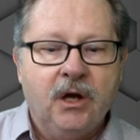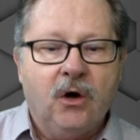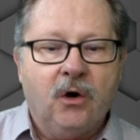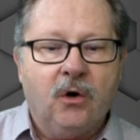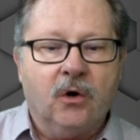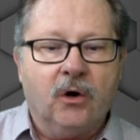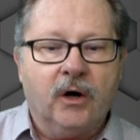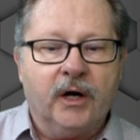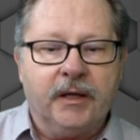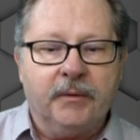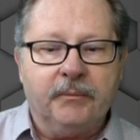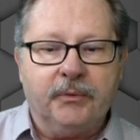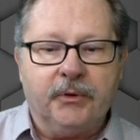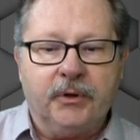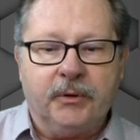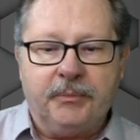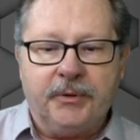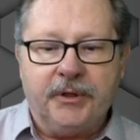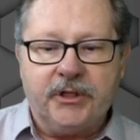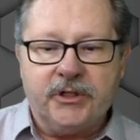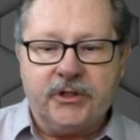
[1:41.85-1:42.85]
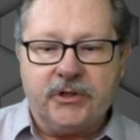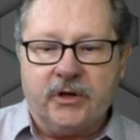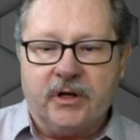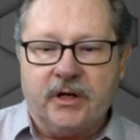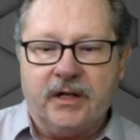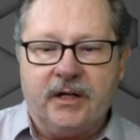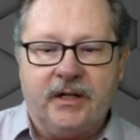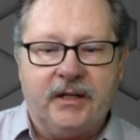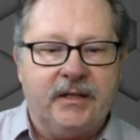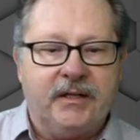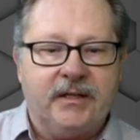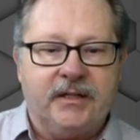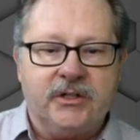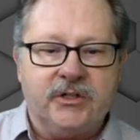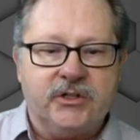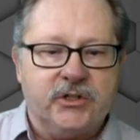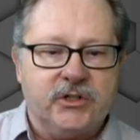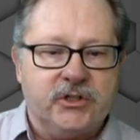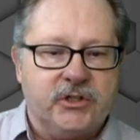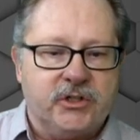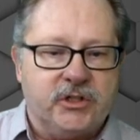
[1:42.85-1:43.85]
or I can put a picture on it that's
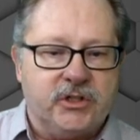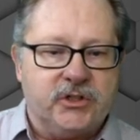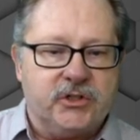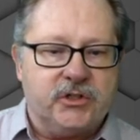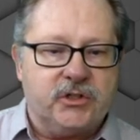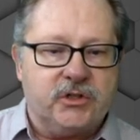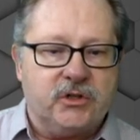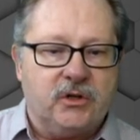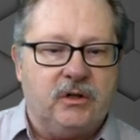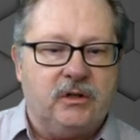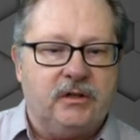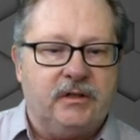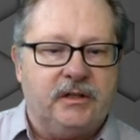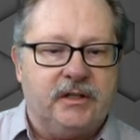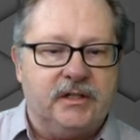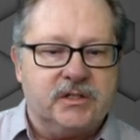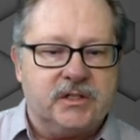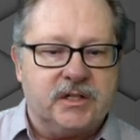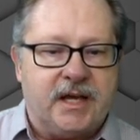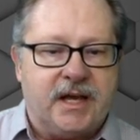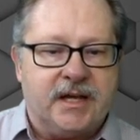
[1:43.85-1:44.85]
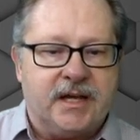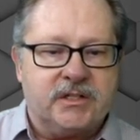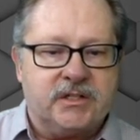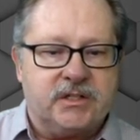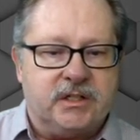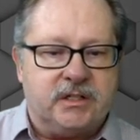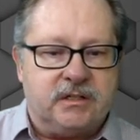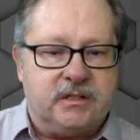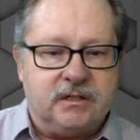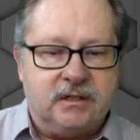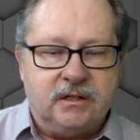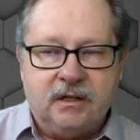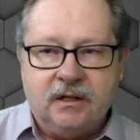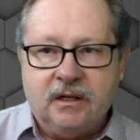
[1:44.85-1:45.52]
just this this exit